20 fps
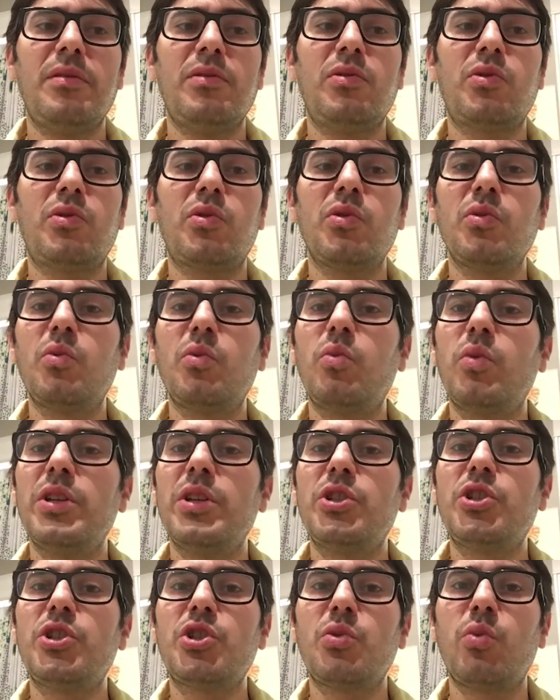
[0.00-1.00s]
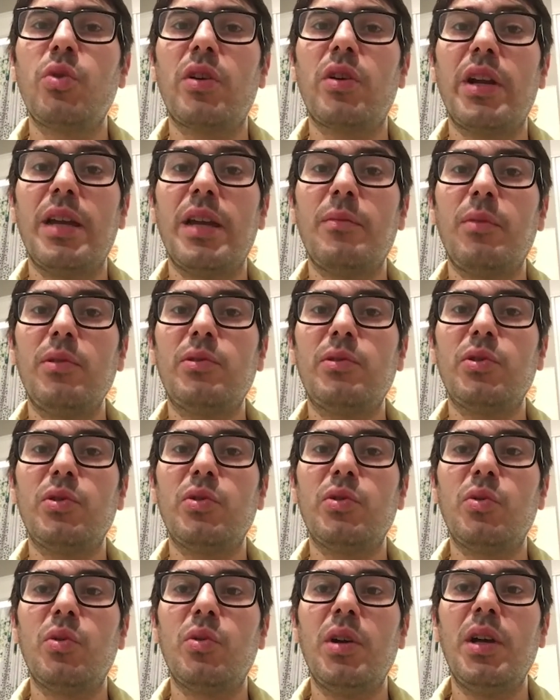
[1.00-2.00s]
through which we're able
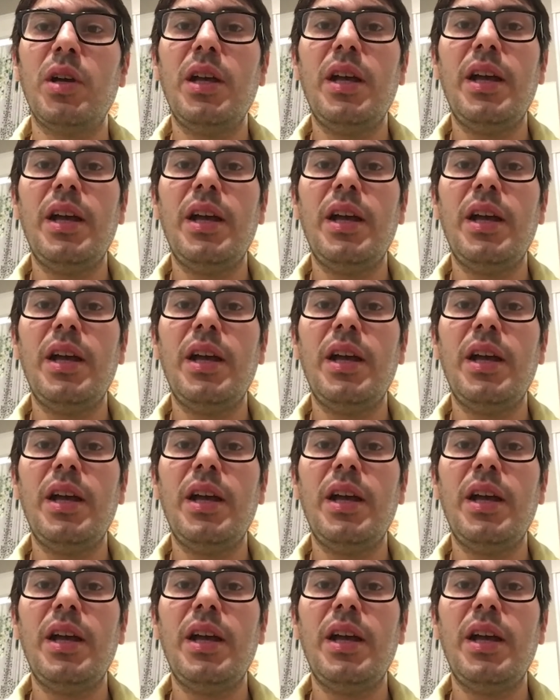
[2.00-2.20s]
to